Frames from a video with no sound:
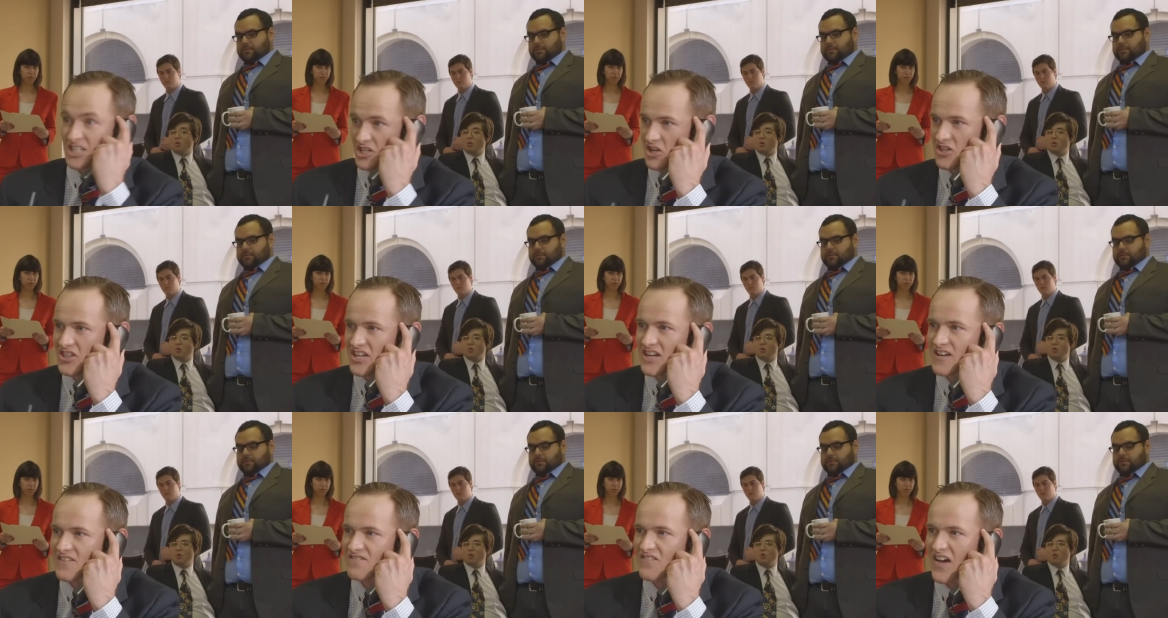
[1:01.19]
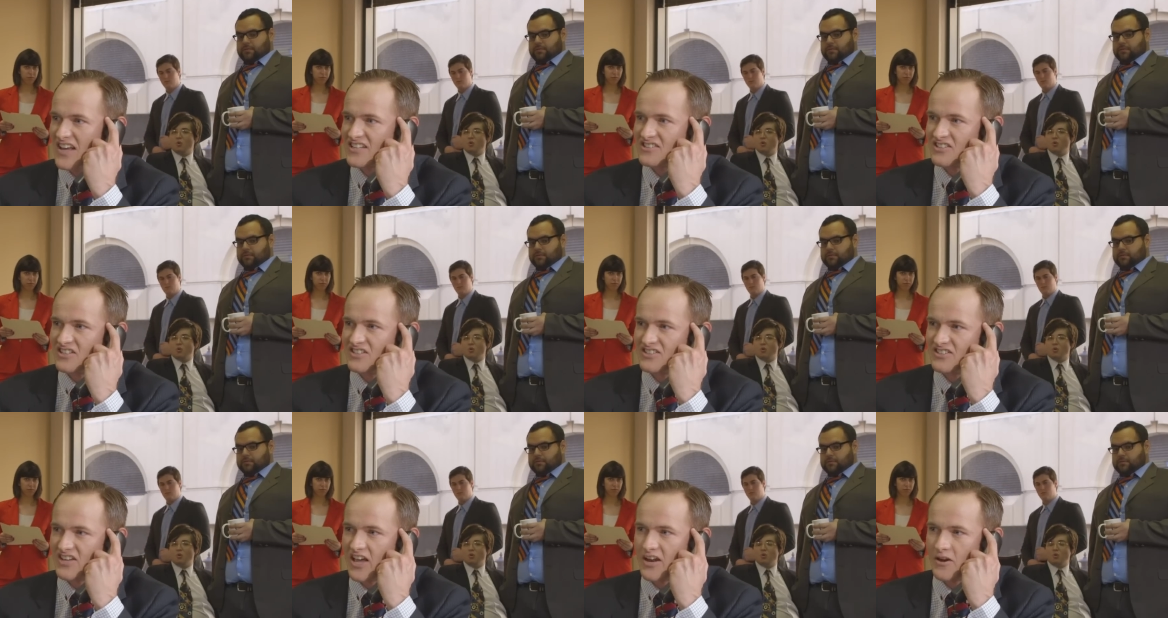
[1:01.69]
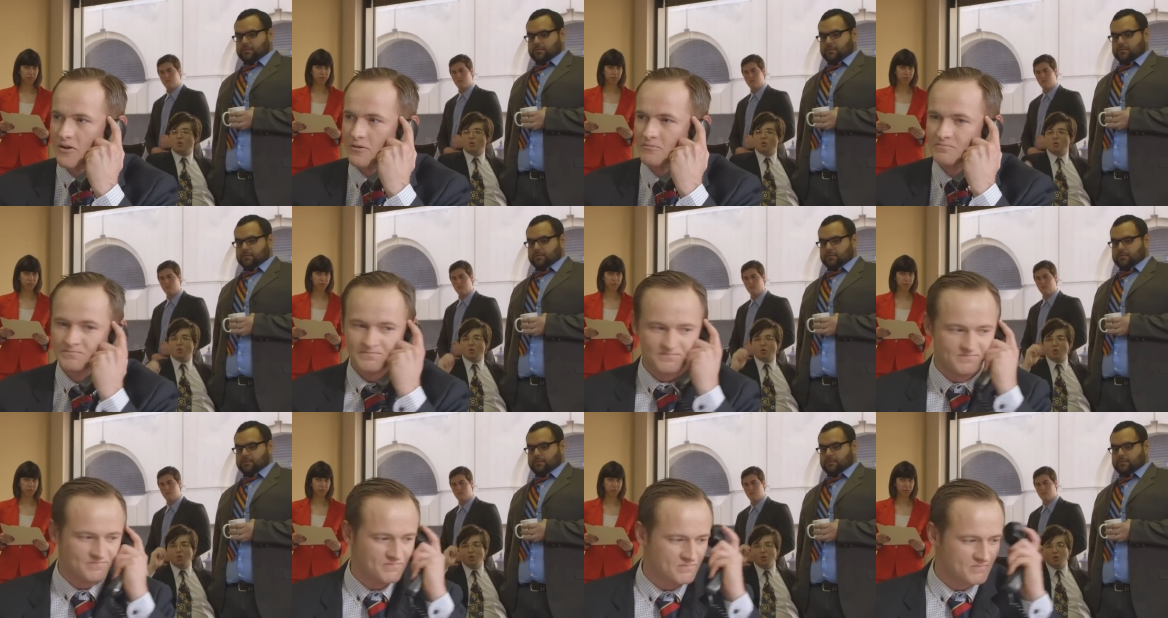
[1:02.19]
Speaker 1: to the Investor Center.
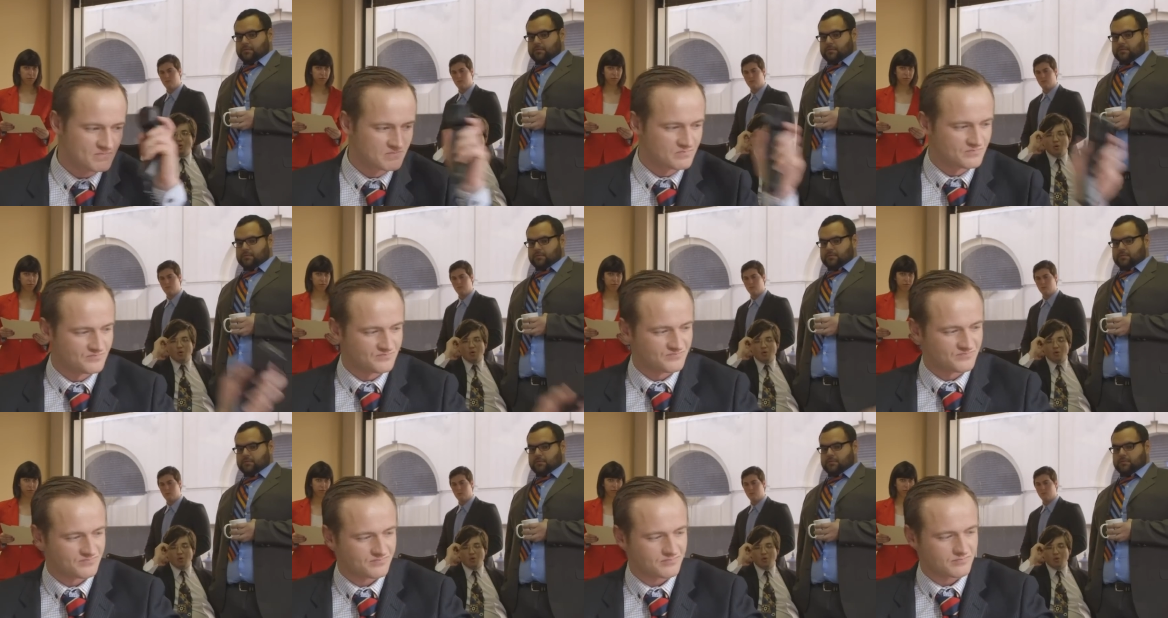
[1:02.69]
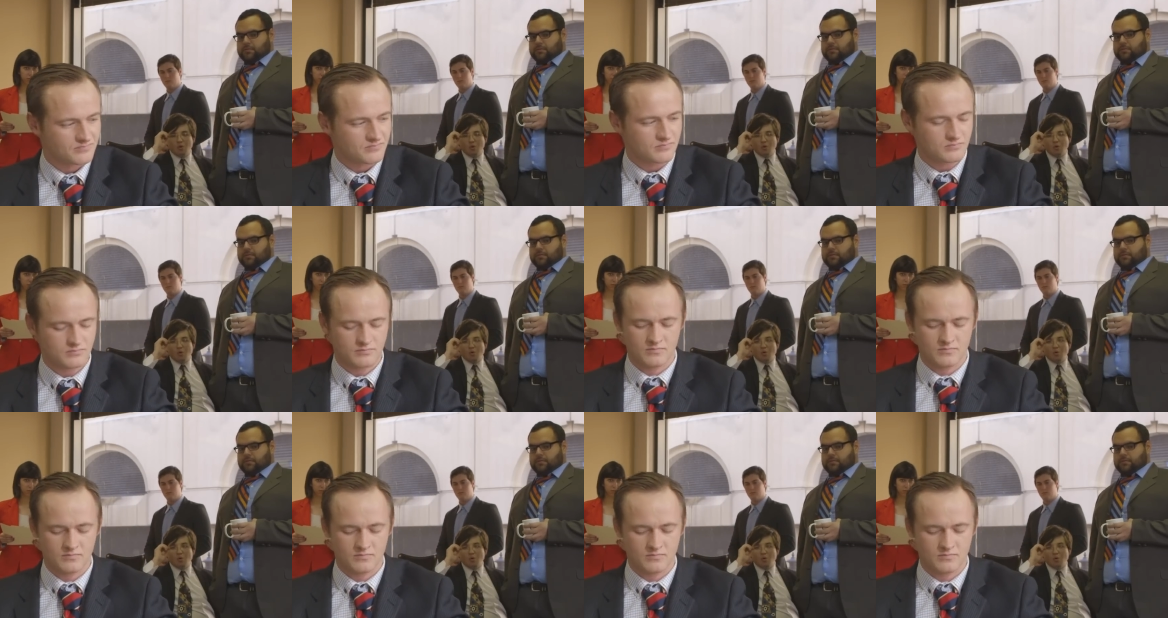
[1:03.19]
That sounds good.